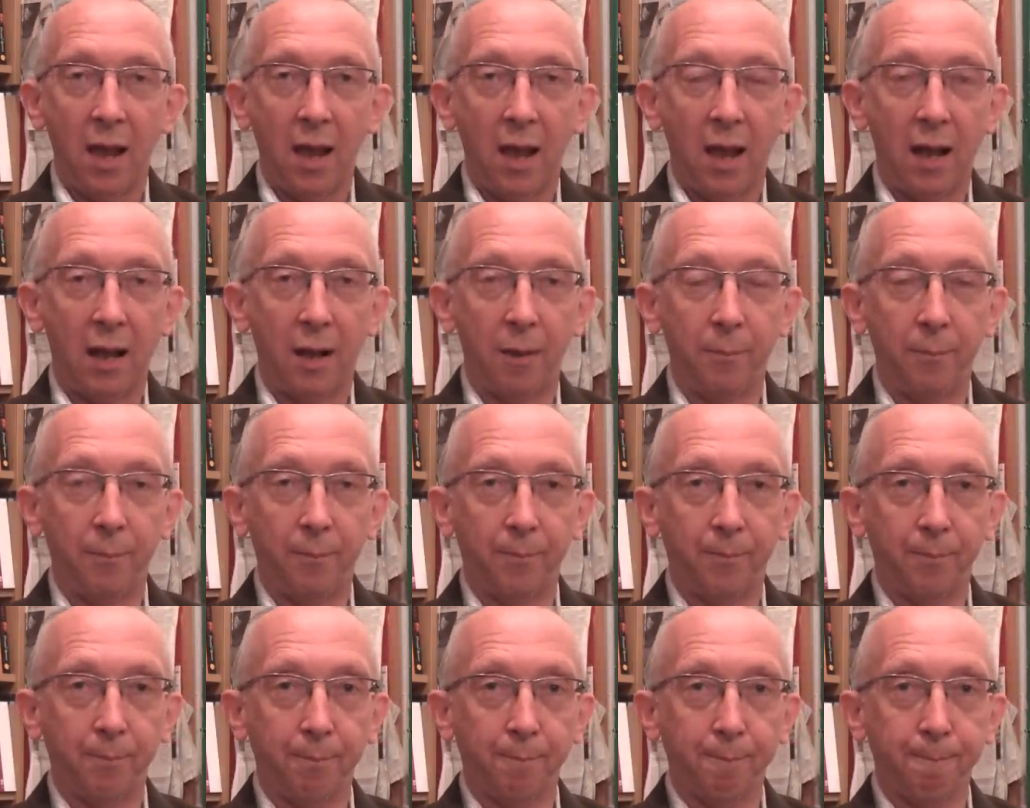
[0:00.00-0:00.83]
Um,
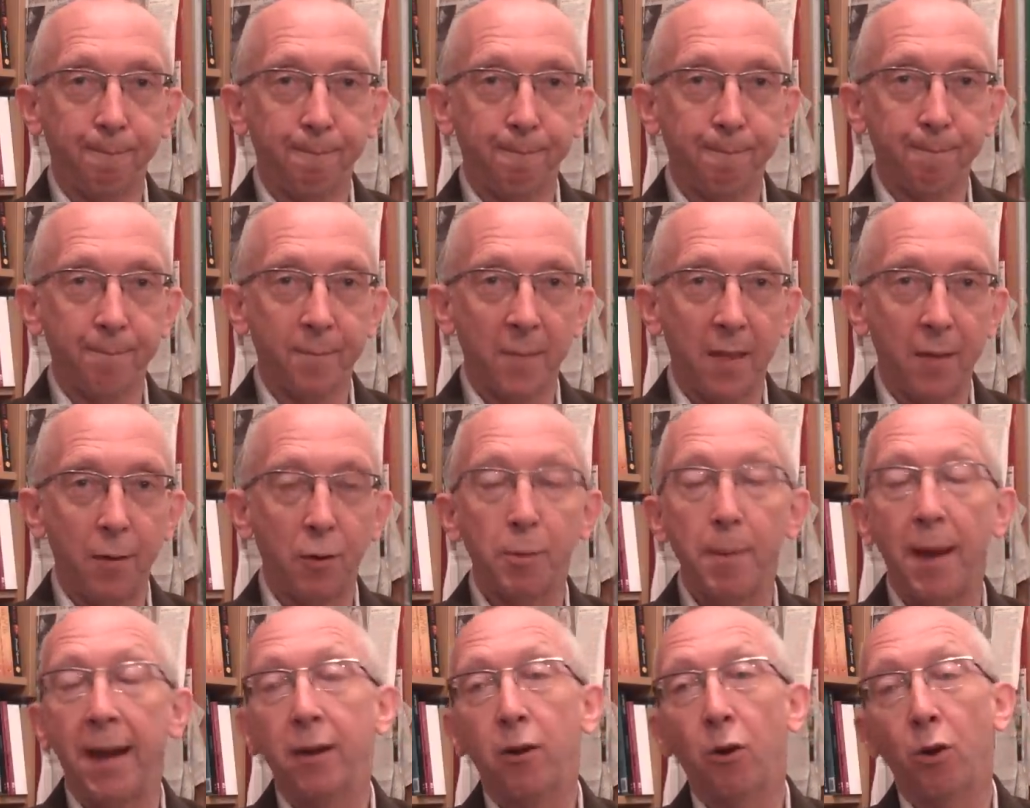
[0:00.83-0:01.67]
there's a
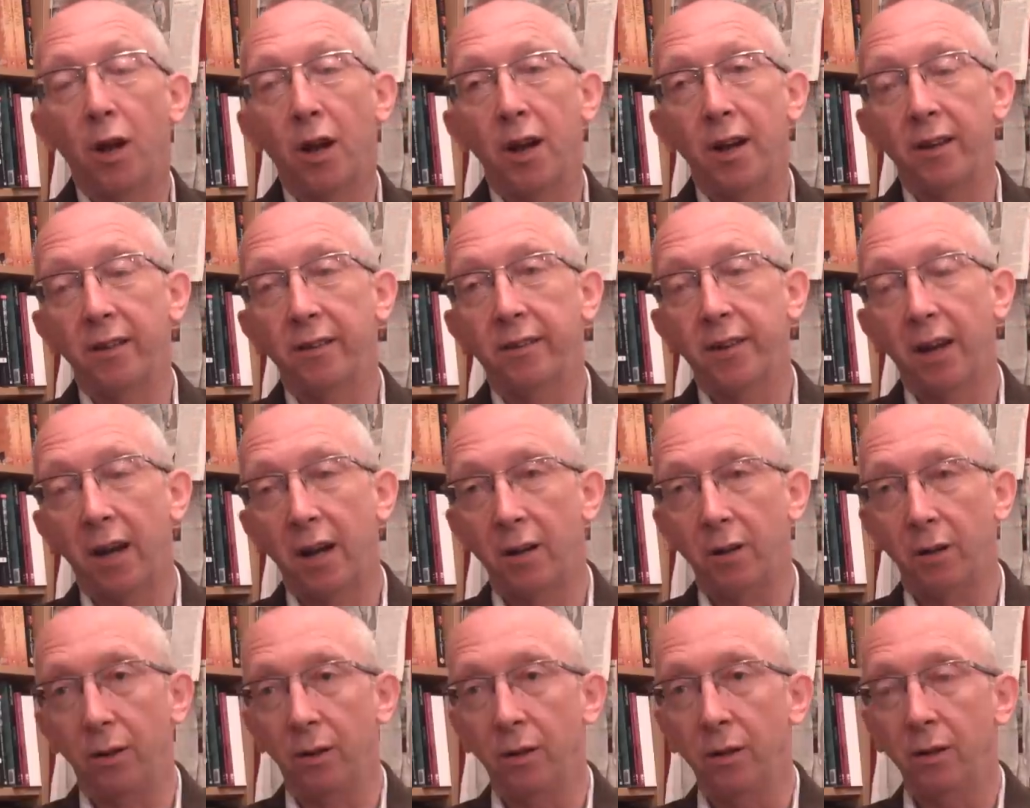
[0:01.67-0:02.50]
man called Ernest
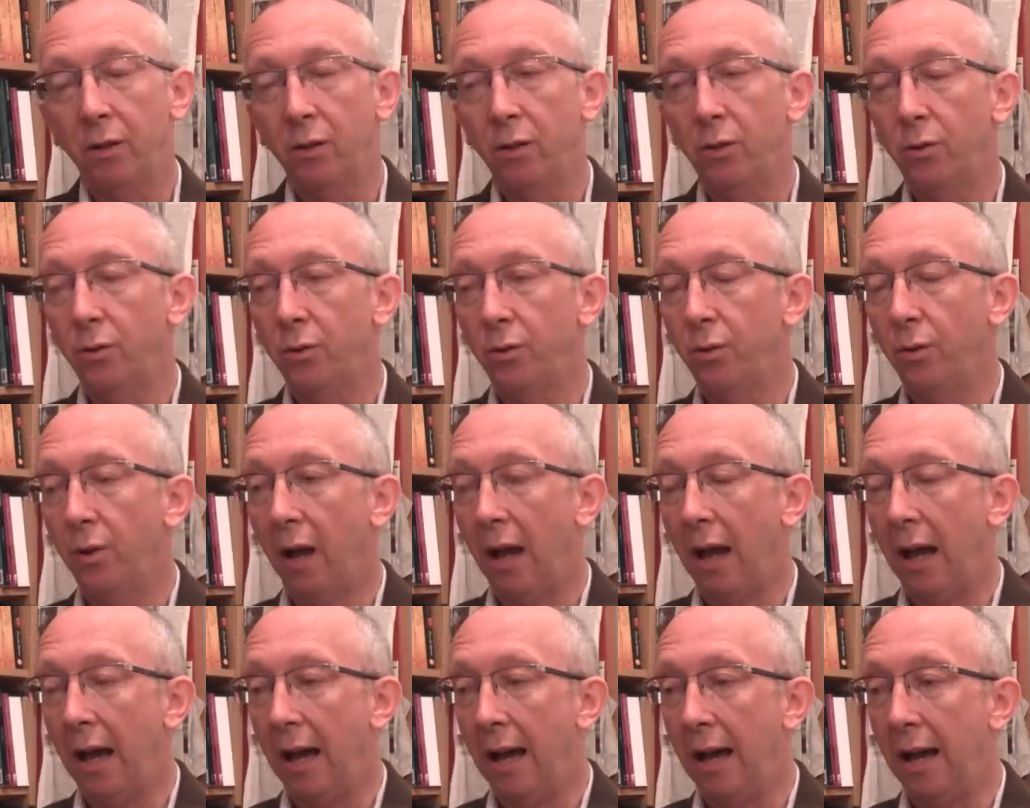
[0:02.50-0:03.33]
Hole who
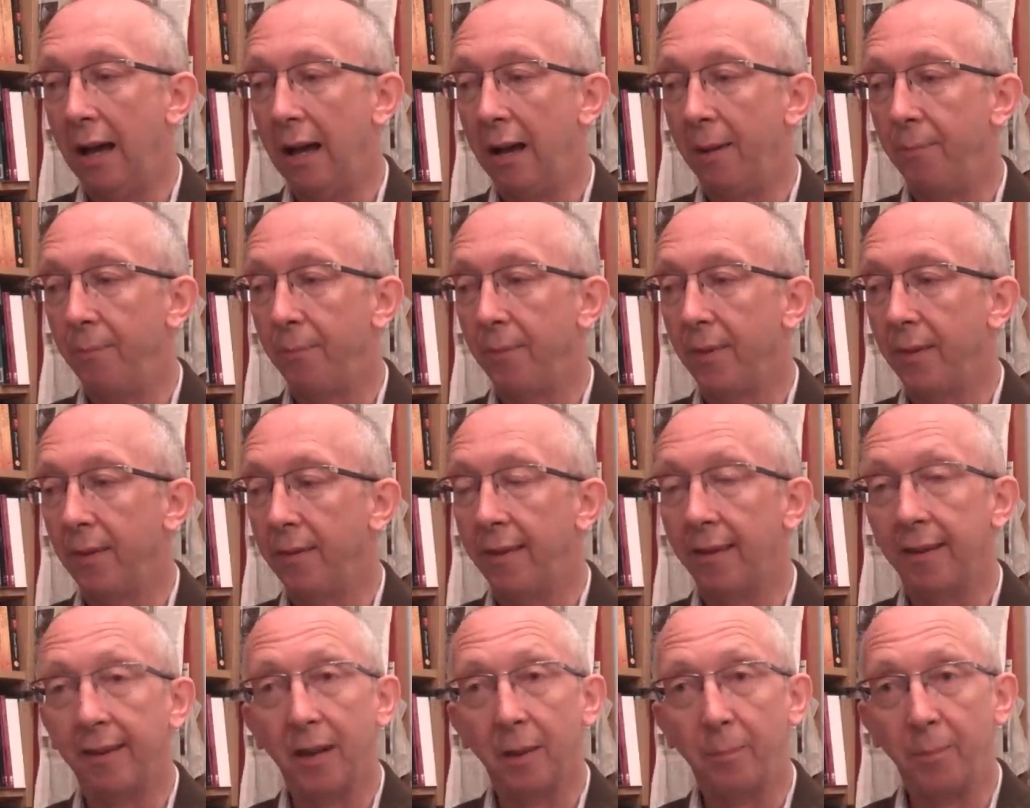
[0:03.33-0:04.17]
uh,
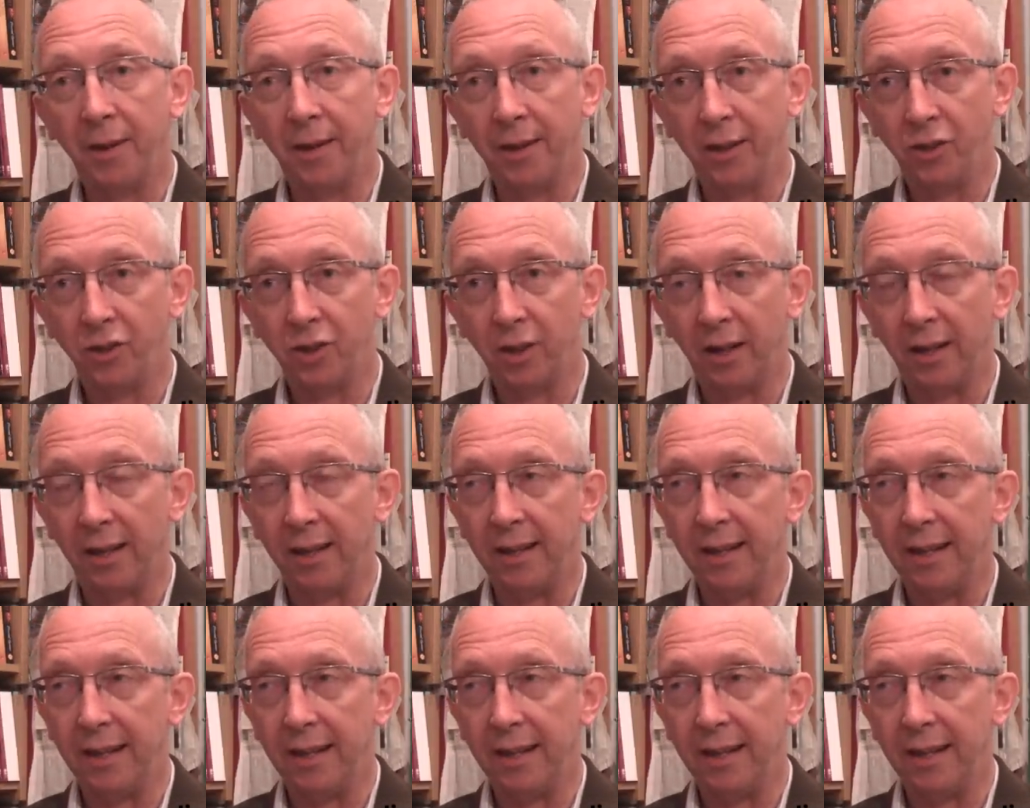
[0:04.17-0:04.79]
set it up initially.